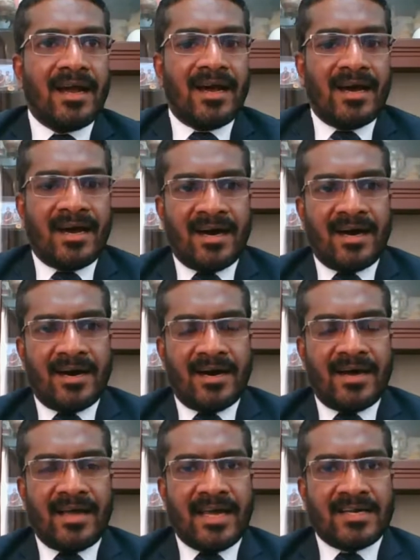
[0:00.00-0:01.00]
Uh,
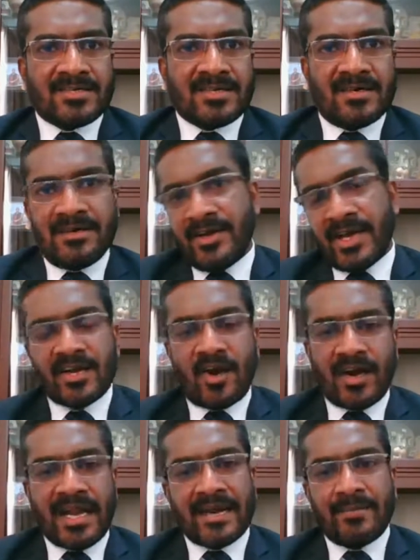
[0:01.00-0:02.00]
so you can
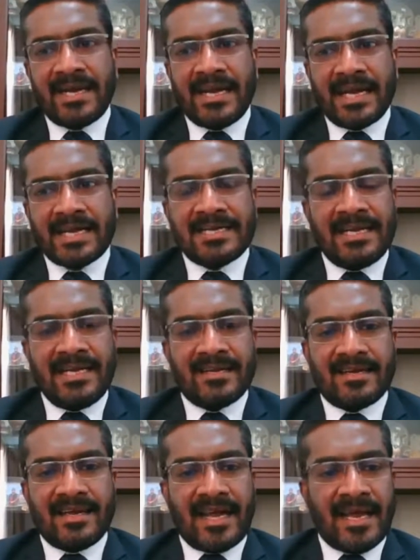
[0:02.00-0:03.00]
contact me directly.
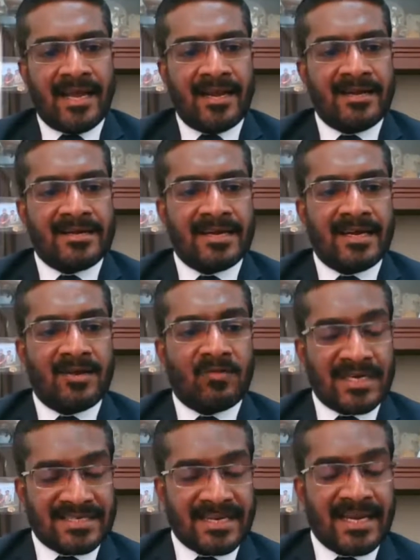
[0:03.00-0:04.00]
And uh,
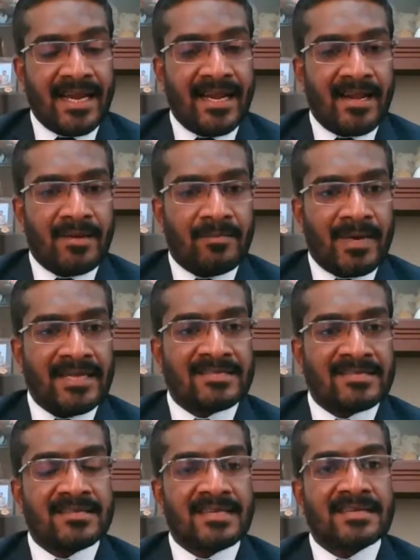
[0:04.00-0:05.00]
once again, my
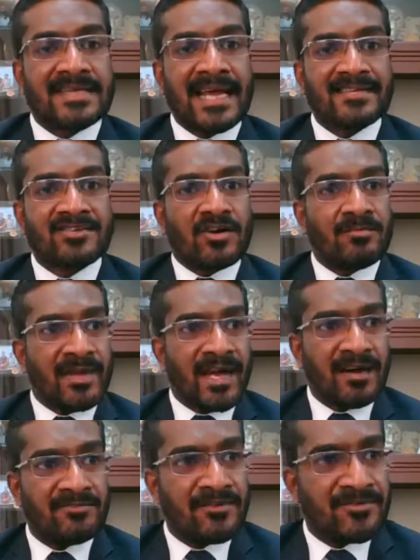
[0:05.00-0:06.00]
sincere thanks on
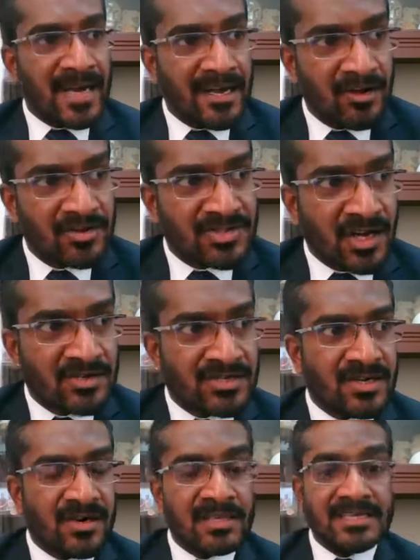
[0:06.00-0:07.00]
behalf of Randox
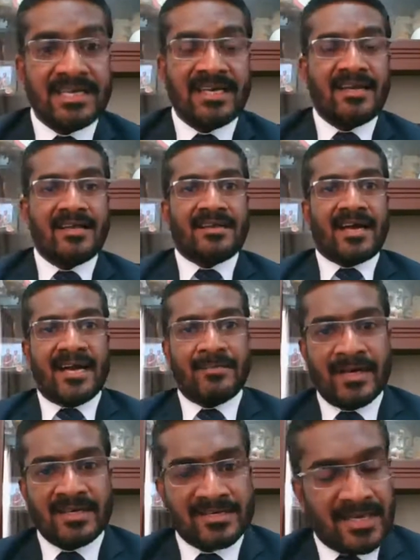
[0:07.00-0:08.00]
Toxicology and
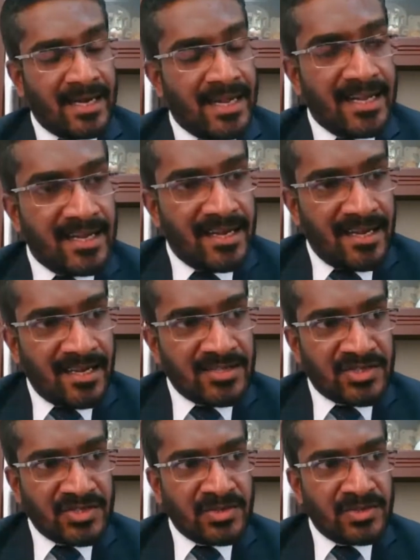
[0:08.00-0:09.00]
personally
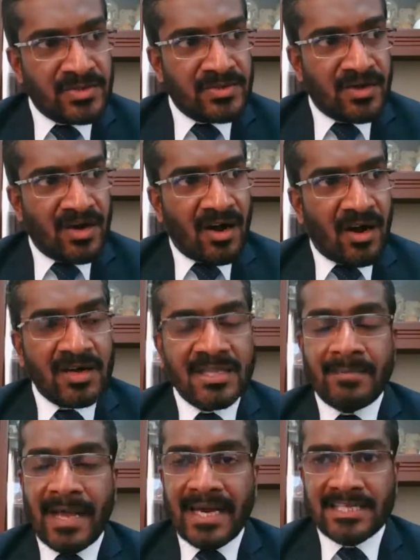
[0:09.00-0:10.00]
to all the
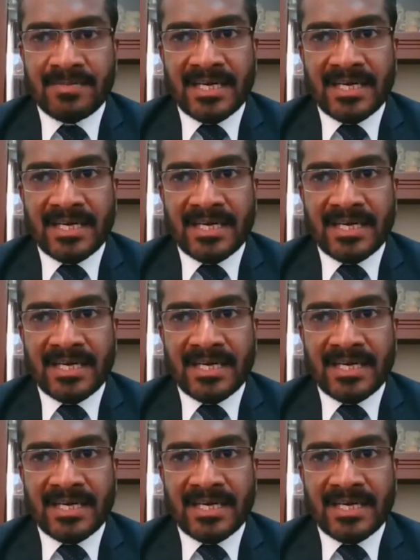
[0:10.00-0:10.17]
management